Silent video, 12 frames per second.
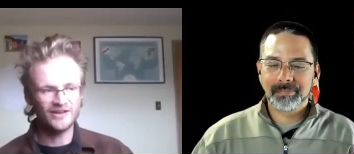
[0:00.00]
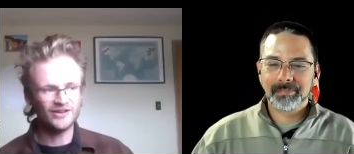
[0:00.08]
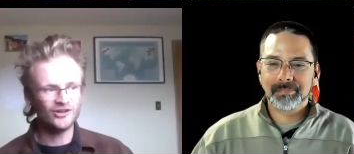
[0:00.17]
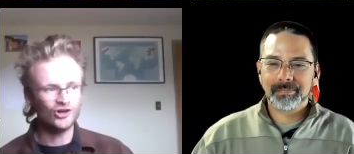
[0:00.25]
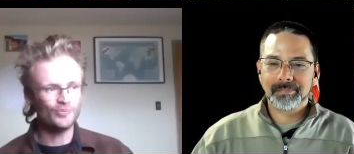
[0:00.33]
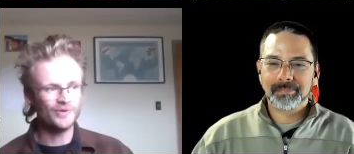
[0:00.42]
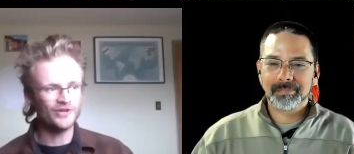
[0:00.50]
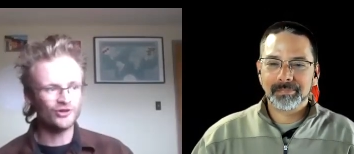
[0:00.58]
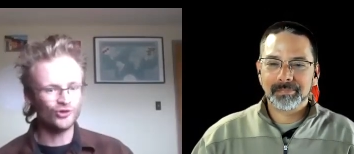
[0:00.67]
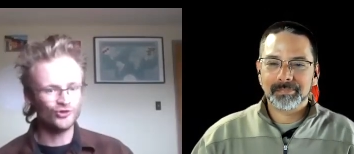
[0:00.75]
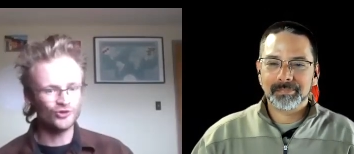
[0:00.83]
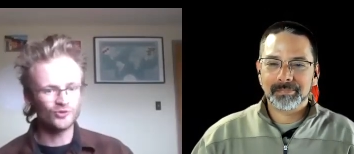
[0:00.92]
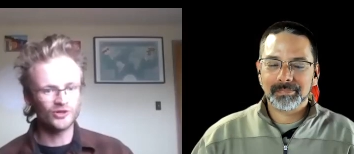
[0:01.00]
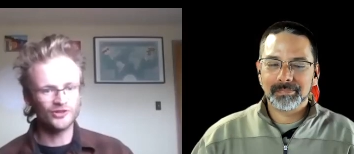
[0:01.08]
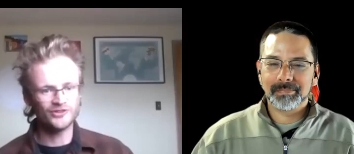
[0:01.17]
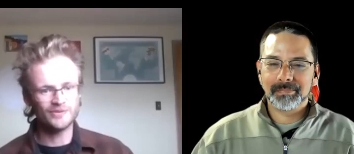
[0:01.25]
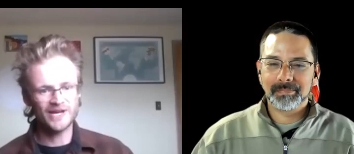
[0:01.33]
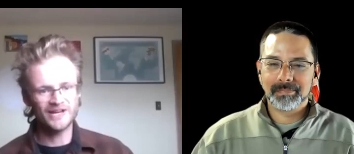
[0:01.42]
Speaker 1: opened a whole new world to
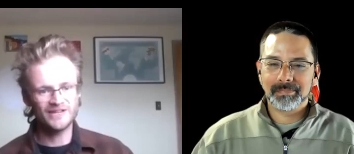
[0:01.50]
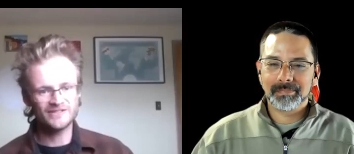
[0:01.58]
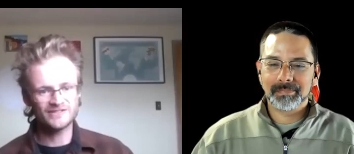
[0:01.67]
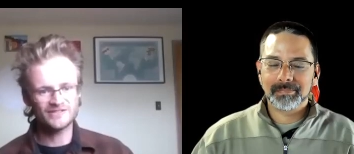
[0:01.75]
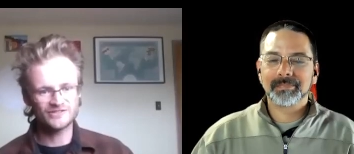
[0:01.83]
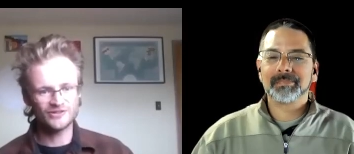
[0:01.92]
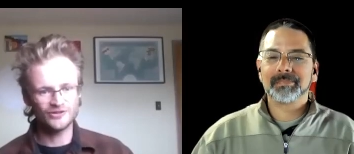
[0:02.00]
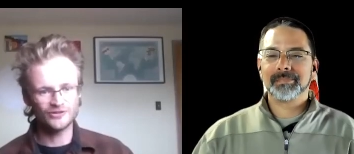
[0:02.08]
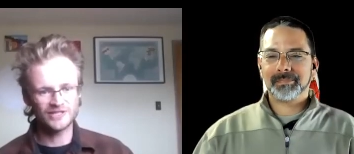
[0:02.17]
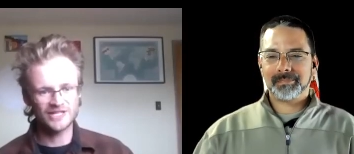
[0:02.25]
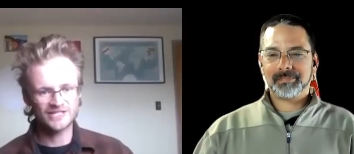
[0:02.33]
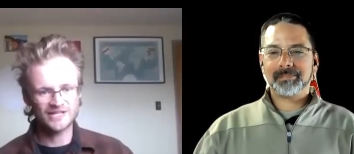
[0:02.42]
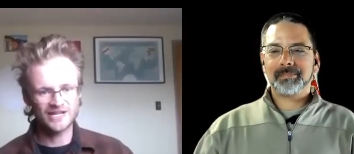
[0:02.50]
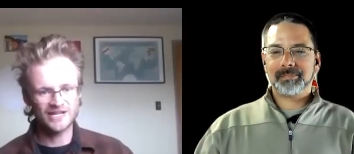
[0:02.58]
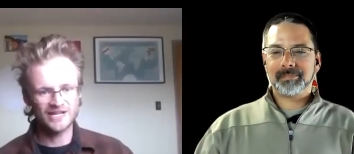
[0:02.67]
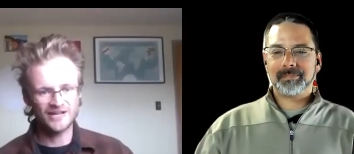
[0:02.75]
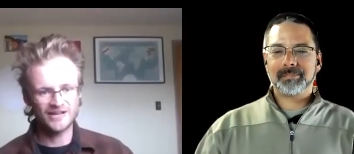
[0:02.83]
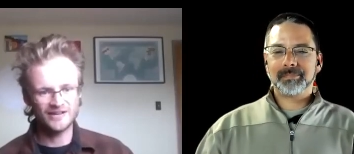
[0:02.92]
my eyes. And so
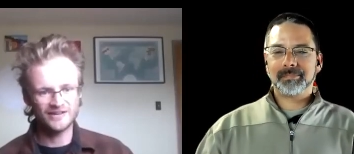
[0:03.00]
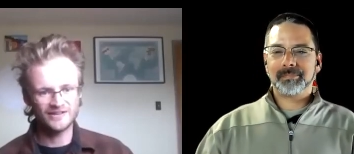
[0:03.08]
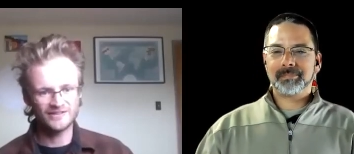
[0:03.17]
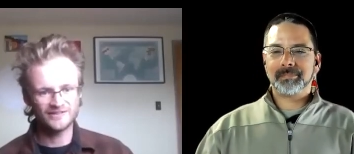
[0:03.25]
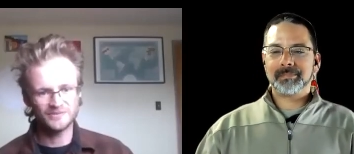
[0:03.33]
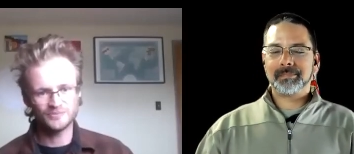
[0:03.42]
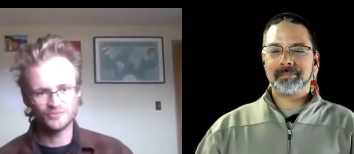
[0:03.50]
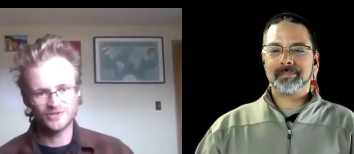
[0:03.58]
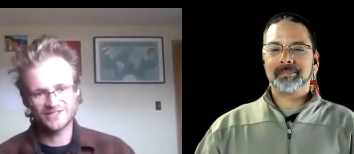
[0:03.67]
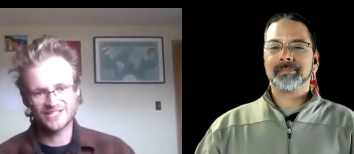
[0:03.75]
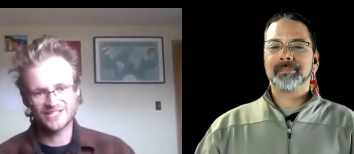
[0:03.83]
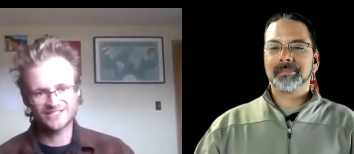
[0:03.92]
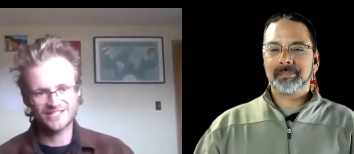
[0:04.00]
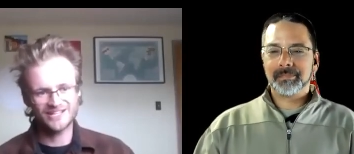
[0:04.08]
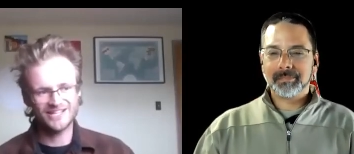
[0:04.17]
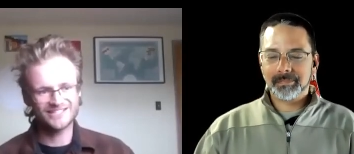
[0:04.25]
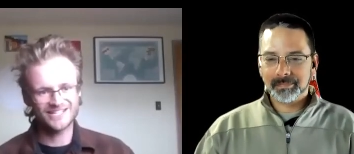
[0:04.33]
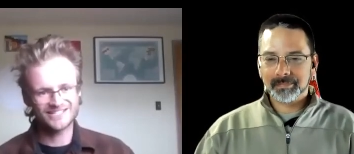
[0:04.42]
Tlaxcala, plus
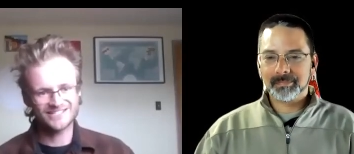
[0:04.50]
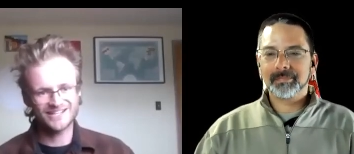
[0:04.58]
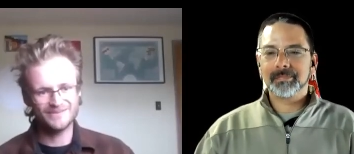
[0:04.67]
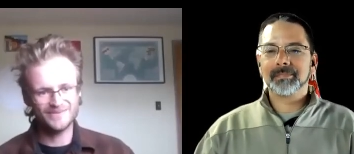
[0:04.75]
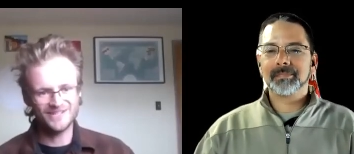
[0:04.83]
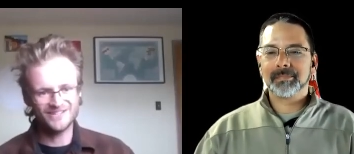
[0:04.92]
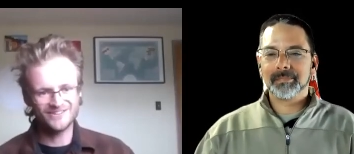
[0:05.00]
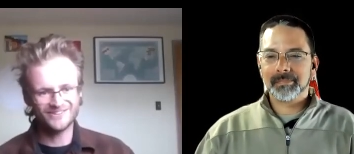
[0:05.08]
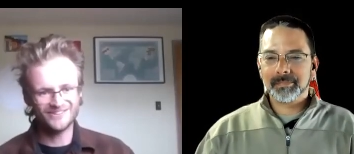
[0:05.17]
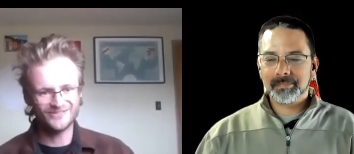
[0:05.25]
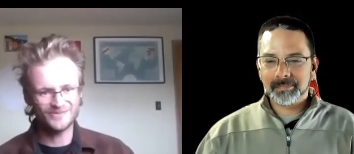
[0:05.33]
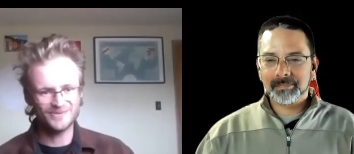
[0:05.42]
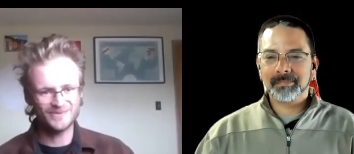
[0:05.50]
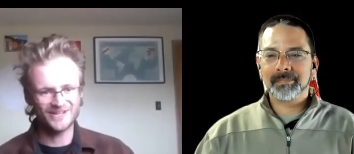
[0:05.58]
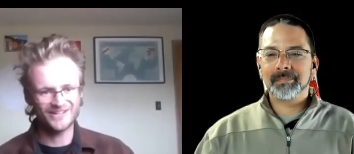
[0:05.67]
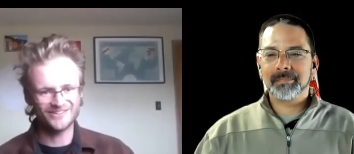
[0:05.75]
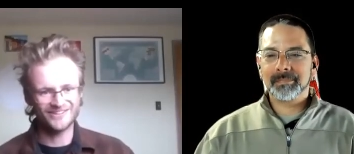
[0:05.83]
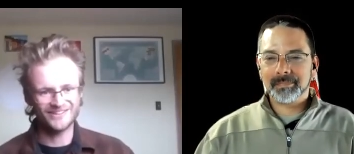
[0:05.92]
Tlaxcala, Tlaxcala, Mexico would be my
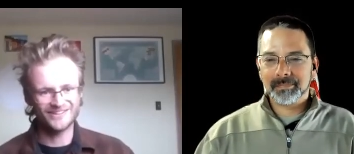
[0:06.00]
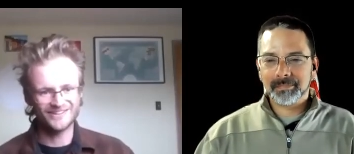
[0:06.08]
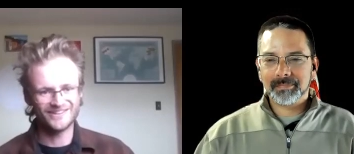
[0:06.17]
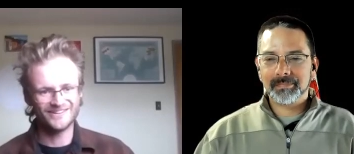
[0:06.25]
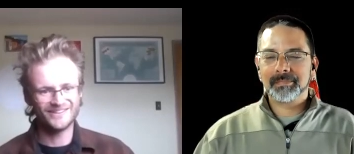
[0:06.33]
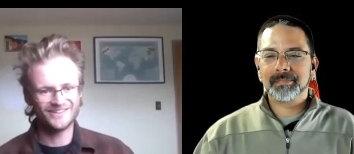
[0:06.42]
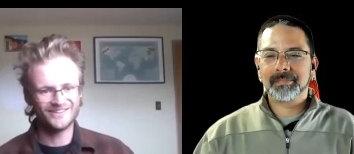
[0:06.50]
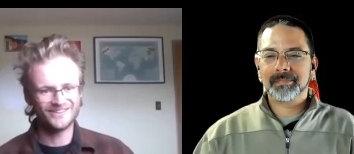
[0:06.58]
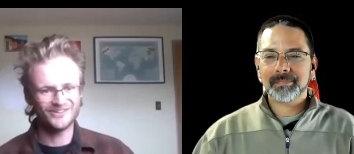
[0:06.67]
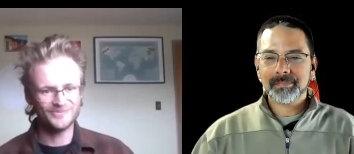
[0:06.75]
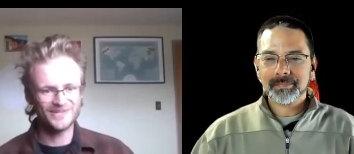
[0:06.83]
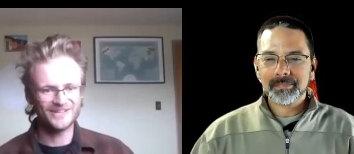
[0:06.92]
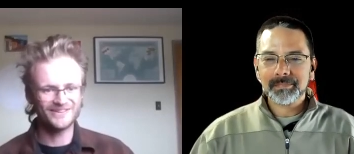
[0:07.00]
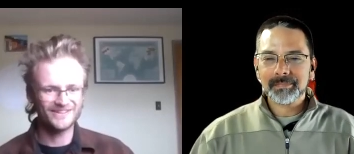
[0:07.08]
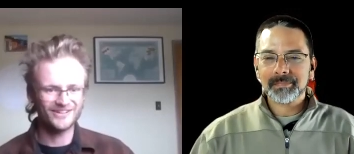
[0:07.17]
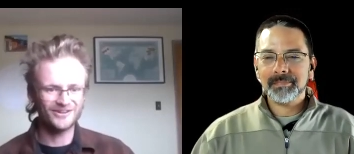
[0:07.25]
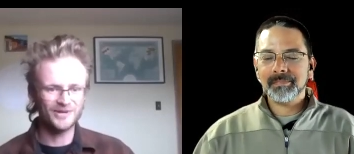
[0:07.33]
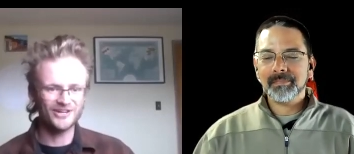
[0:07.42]
Speaker 2: mm-hmm.
Speaker 1: hometown
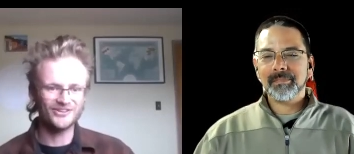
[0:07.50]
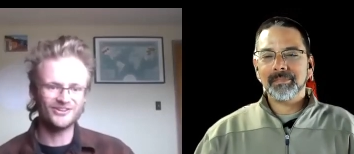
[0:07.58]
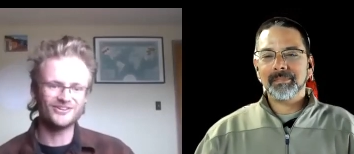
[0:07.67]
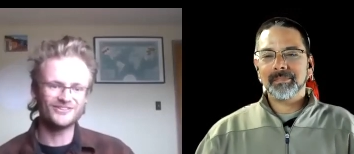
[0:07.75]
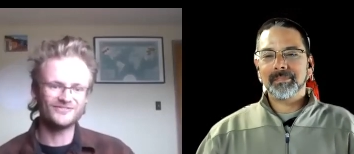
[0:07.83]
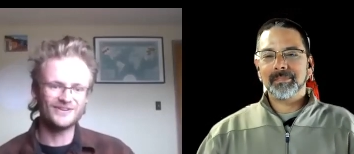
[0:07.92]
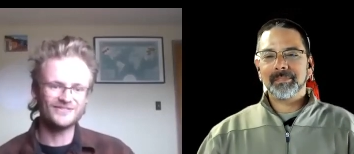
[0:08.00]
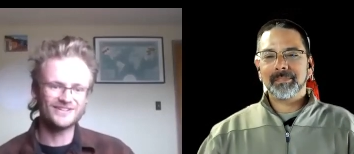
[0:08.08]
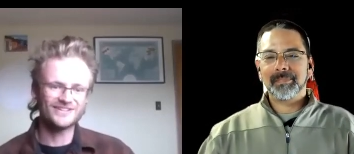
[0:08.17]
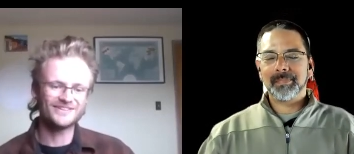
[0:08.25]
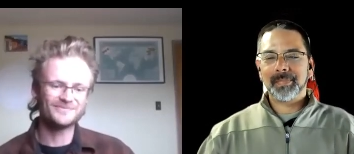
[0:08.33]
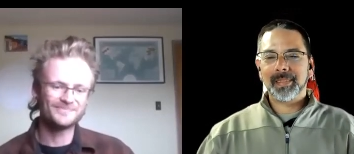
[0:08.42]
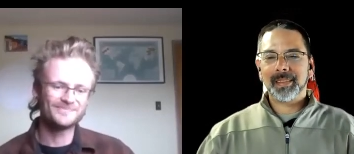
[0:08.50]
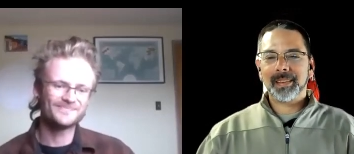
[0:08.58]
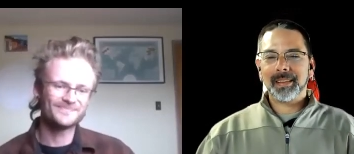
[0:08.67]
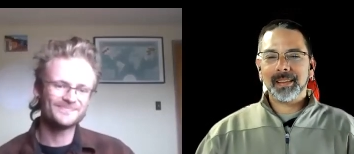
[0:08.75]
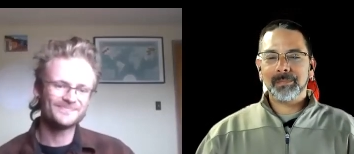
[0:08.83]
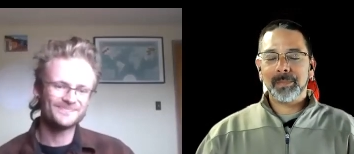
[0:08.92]
or my other favorite town.
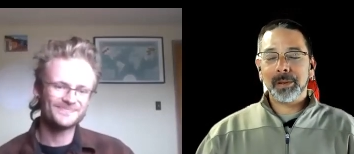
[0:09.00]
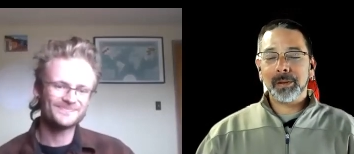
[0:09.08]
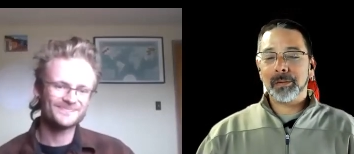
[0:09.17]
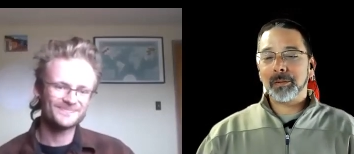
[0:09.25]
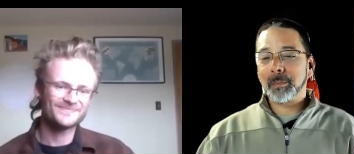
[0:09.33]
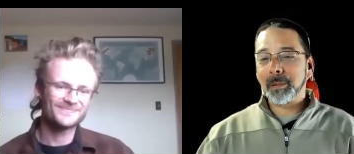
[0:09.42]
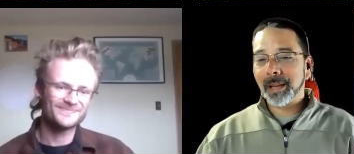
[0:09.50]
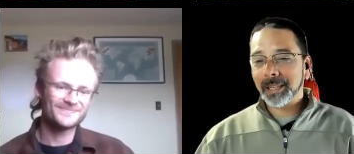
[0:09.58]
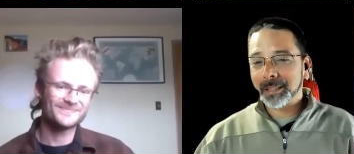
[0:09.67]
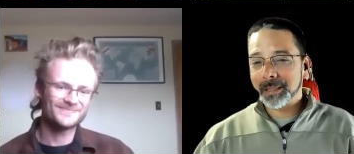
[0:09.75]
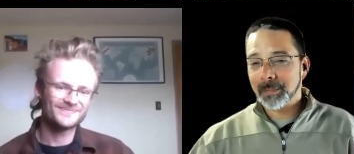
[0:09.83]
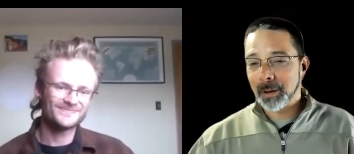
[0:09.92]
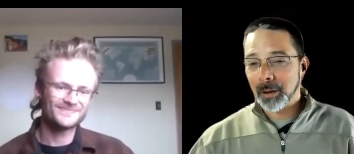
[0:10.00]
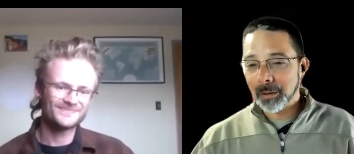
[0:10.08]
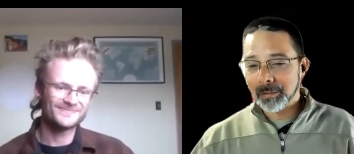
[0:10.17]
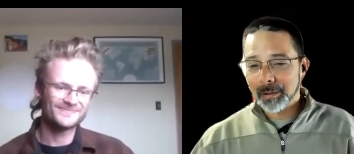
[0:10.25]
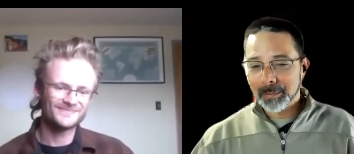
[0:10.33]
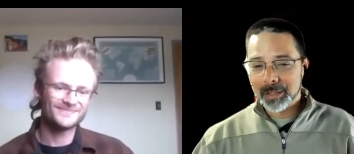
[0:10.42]
Speaker 2: Beautiful places, both
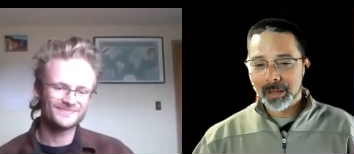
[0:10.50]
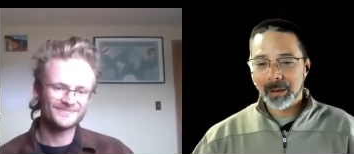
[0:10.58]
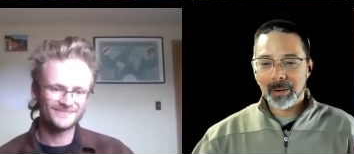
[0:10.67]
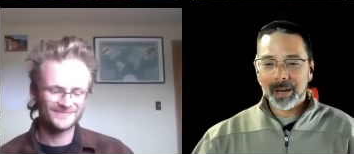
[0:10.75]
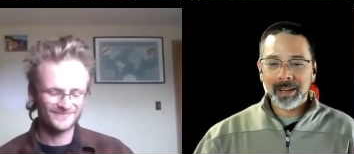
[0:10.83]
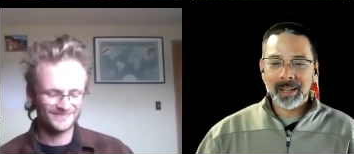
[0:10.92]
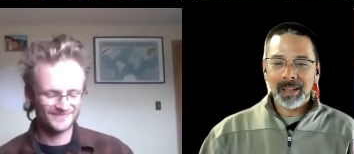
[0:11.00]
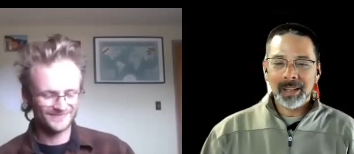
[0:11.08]
of them. So uh,